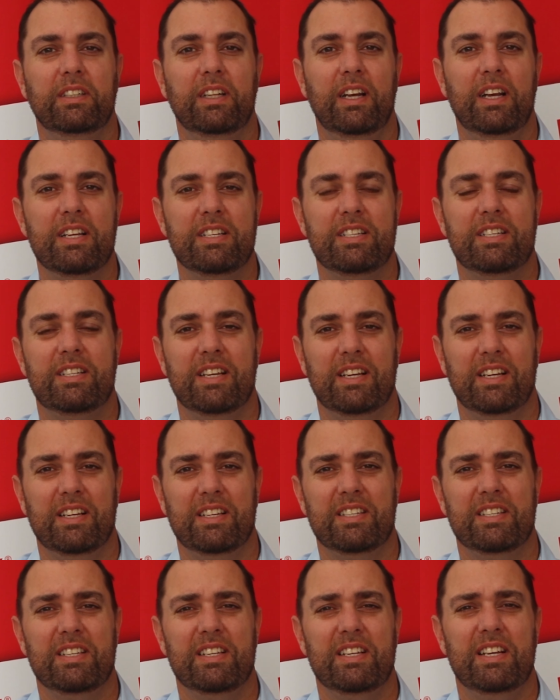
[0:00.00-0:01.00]

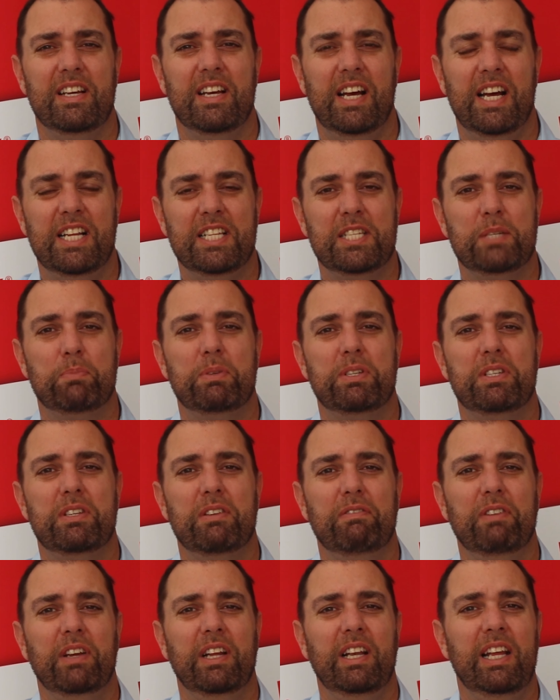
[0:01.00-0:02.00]
Listings, and
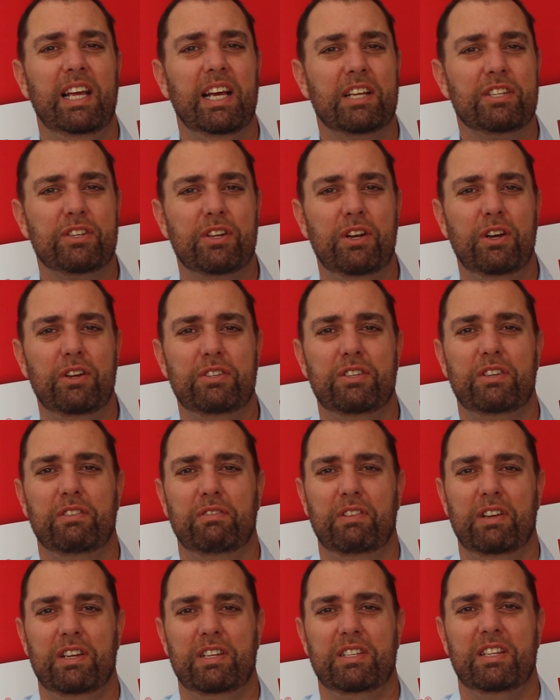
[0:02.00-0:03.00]
specifically
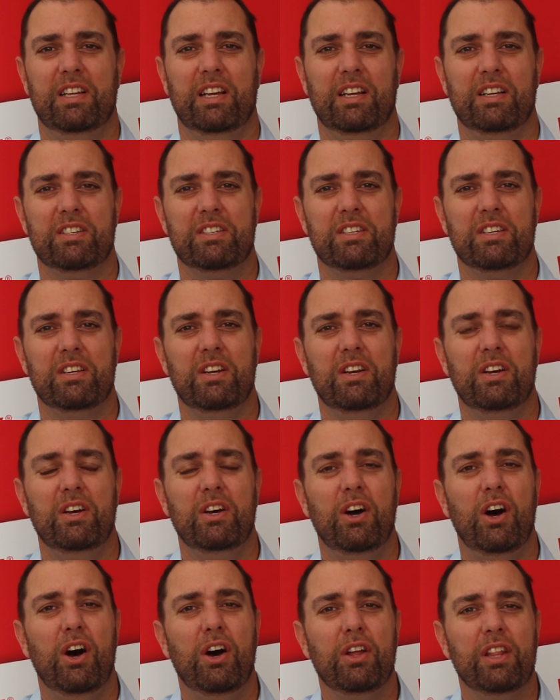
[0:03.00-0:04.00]
exclusive listings,
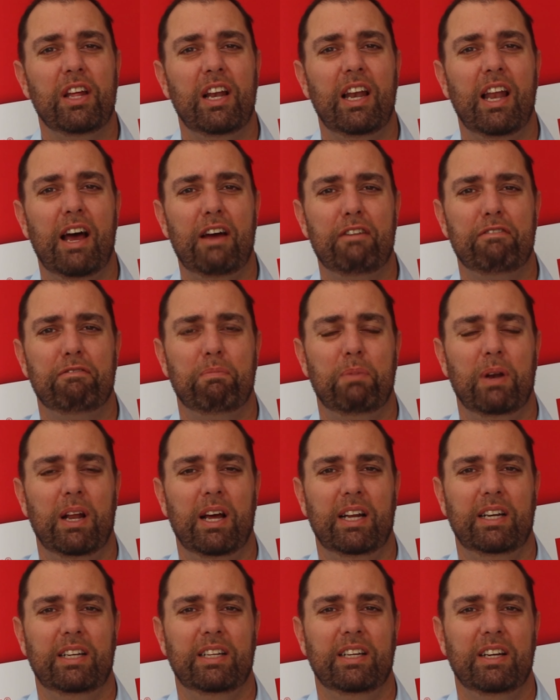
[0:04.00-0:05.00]
are the
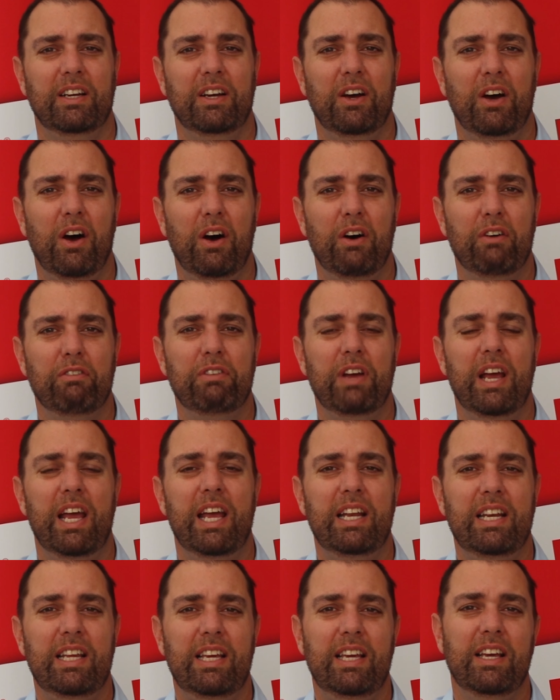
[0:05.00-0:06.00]
lifeblood of
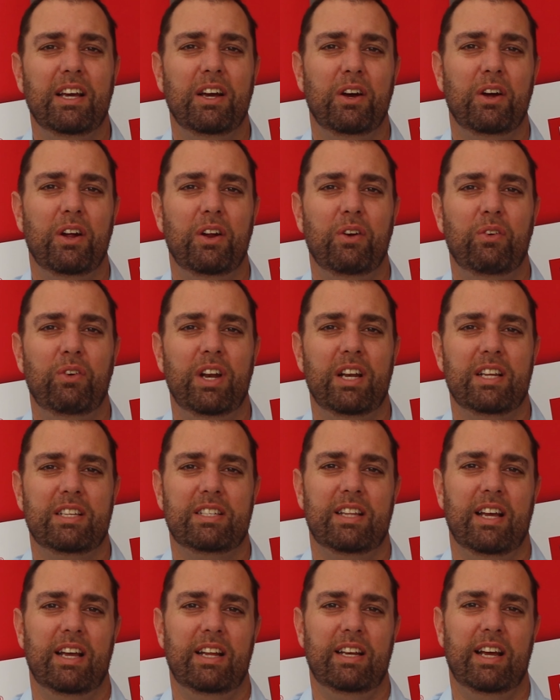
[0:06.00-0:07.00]
any real
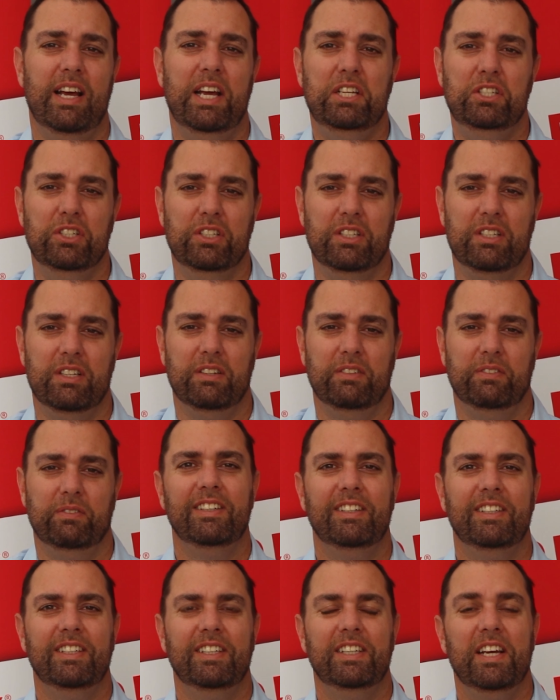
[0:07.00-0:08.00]
estate agent.
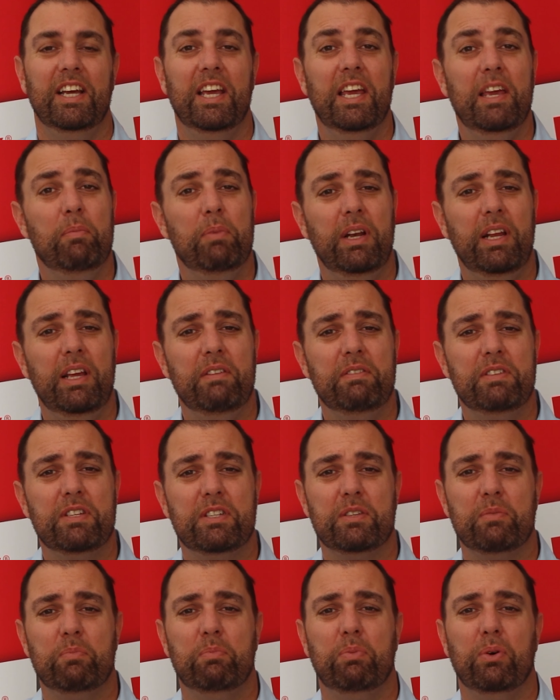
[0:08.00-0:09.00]
He believes
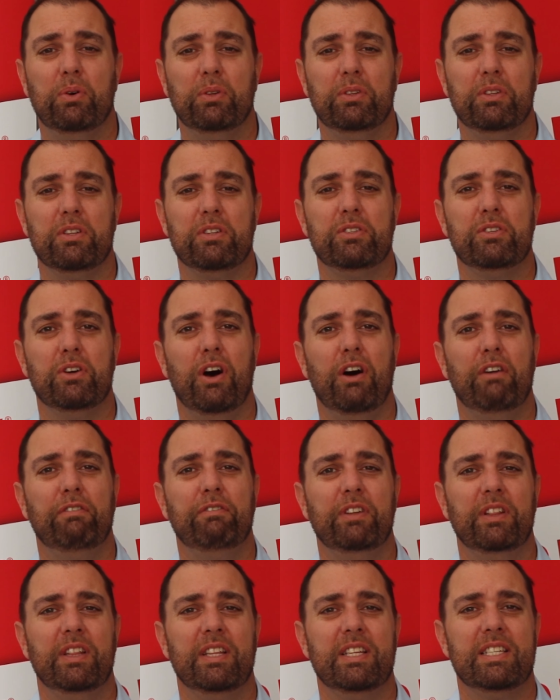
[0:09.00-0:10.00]
it's important to
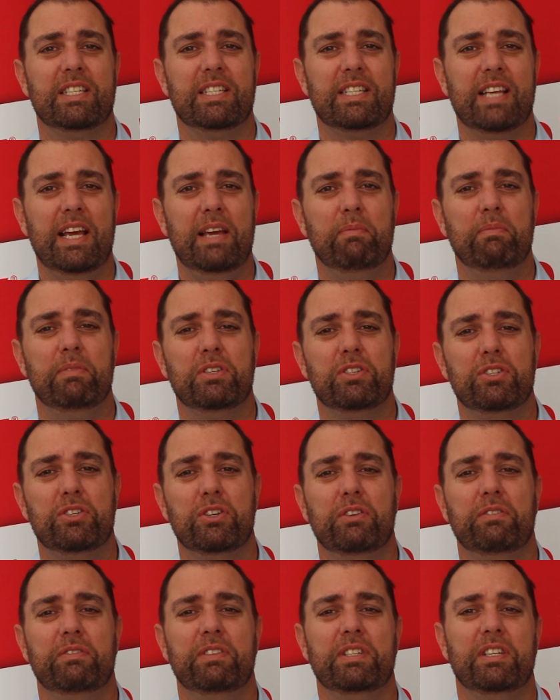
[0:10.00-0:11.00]
offer the same
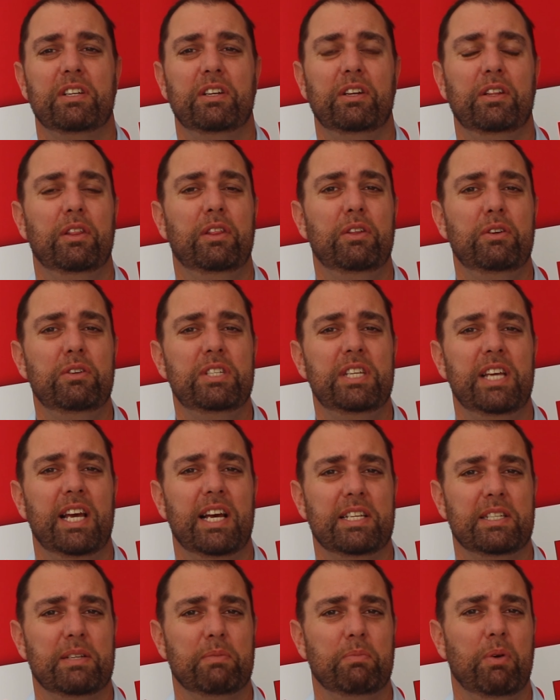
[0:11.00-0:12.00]
service and
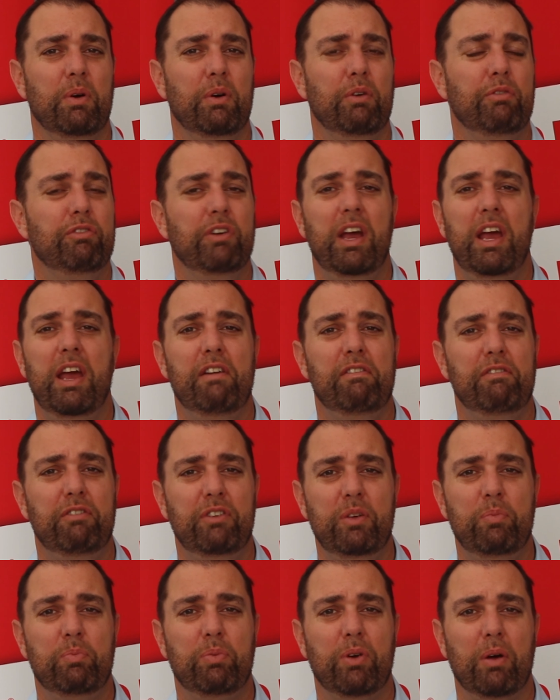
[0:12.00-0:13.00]
enthusiasm for
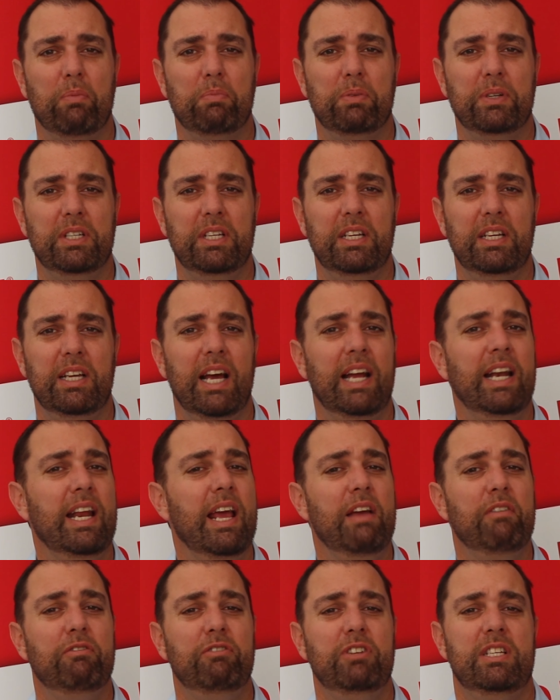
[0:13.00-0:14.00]
every property and
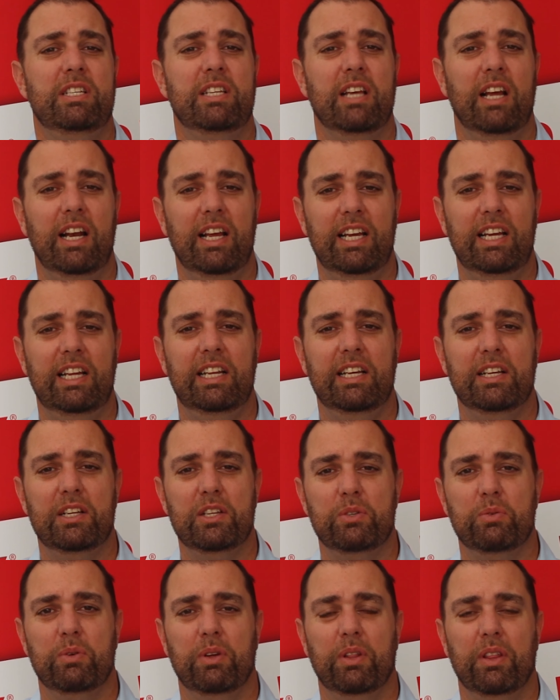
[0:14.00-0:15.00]
every seller he
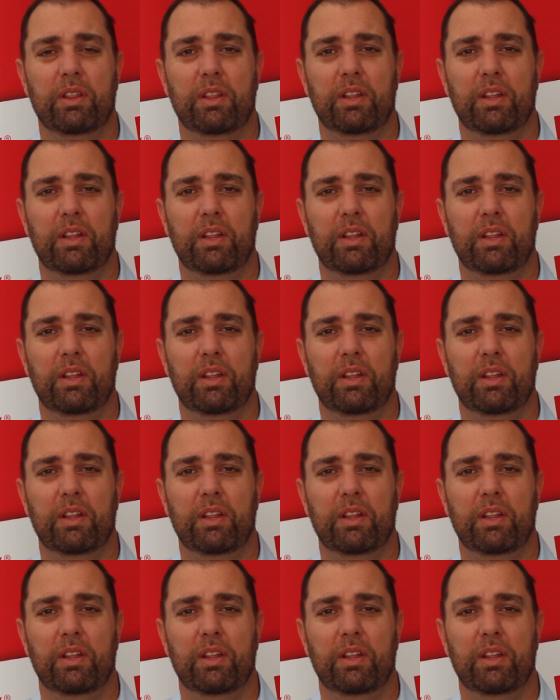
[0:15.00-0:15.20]
deals with.